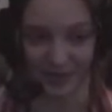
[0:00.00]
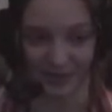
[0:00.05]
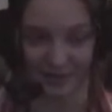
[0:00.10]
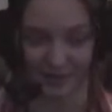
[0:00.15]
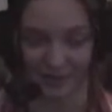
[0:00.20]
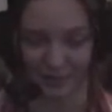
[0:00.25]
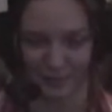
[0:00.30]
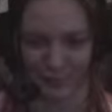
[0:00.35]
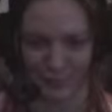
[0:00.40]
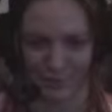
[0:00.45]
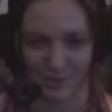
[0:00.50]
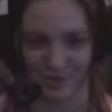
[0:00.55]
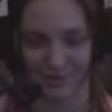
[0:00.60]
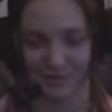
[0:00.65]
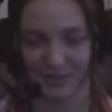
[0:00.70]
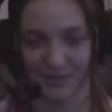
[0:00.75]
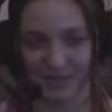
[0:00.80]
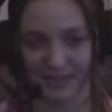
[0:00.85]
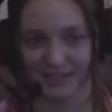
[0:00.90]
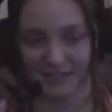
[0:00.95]
And
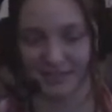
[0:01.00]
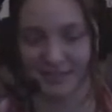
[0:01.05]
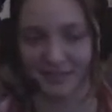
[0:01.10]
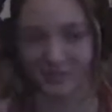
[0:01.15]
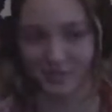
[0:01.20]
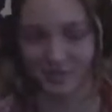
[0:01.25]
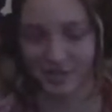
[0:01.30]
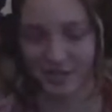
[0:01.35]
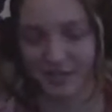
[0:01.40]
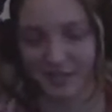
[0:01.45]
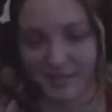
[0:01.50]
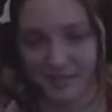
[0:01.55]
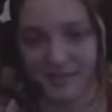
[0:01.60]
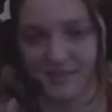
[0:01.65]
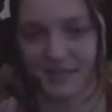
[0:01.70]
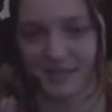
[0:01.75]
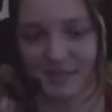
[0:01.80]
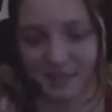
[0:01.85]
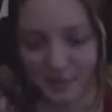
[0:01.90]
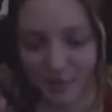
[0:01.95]
unfortunately, I didn't get a chance to
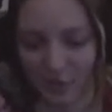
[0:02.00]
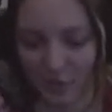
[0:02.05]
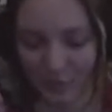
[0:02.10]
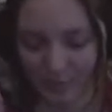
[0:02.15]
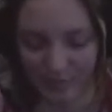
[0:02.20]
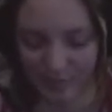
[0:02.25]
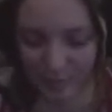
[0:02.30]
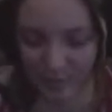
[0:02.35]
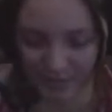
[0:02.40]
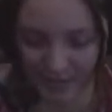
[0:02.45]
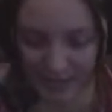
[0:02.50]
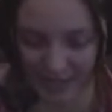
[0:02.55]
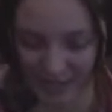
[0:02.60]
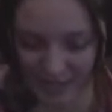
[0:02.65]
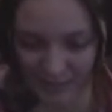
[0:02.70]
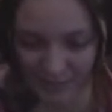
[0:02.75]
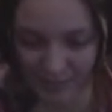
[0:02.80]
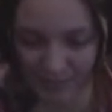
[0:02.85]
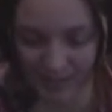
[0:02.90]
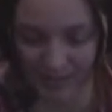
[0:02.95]
say hello before the
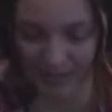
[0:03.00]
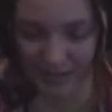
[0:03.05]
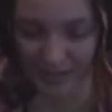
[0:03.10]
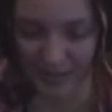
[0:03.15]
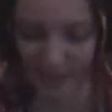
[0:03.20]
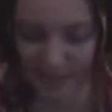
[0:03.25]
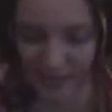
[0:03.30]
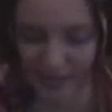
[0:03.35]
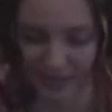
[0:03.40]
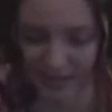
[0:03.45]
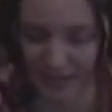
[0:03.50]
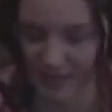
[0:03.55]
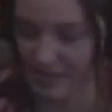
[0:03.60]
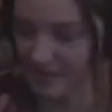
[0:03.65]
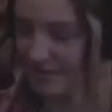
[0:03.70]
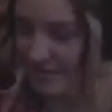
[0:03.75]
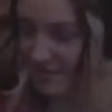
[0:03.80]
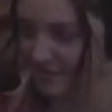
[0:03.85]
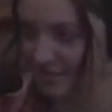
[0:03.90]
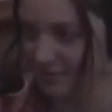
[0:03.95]
game, but I did get
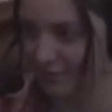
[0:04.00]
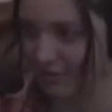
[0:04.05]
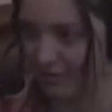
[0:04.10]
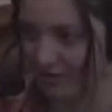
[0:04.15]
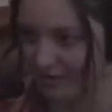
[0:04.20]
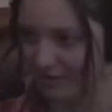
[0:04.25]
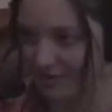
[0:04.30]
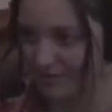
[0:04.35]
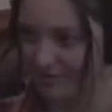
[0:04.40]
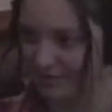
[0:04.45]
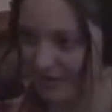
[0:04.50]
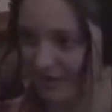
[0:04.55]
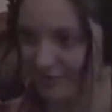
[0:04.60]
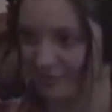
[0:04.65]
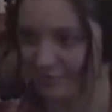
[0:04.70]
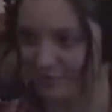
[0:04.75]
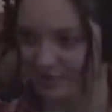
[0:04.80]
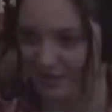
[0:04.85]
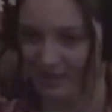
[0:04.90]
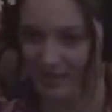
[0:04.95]
to see Lonnie
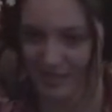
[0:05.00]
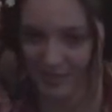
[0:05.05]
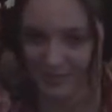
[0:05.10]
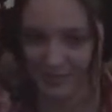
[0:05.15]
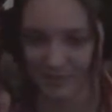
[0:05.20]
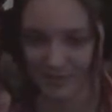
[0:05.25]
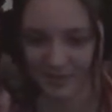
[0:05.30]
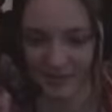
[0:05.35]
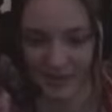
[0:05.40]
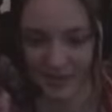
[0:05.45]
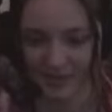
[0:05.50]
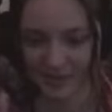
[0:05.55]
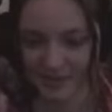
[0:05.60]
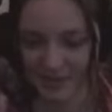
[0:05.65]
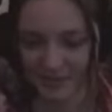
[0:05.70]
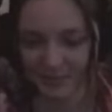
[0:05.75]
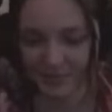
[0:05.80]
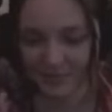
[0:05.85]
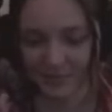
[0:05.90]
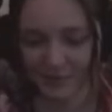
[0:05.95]
after the game and thanked him
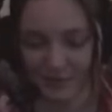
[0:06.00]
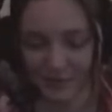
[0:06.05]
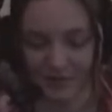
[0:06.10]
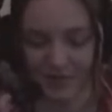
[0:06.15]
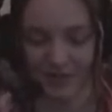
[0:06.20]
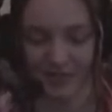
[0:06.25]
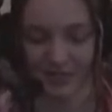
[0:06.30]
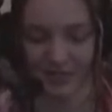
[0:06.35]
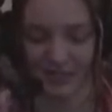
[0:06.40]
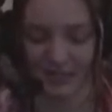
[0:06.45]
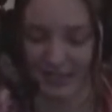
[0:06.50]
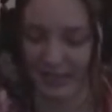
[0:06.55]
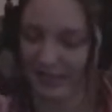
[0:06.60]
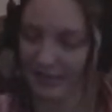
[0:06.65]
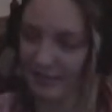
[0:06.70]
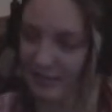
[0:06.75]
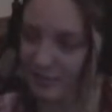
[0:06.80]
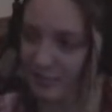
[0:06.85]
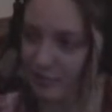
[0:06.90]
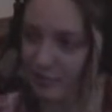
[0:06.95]
for
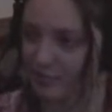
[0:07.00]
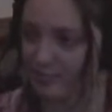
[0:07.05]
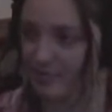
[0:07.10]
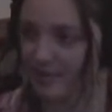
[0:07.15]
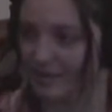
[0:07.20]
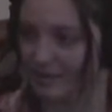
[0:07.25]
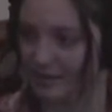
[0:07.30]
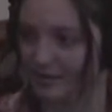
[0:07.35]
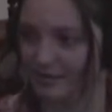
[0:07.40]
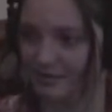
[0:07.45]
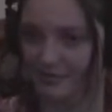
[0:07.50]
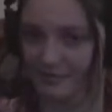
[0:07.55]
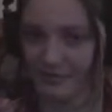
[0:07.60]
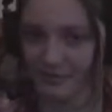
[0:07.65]
getting the group there.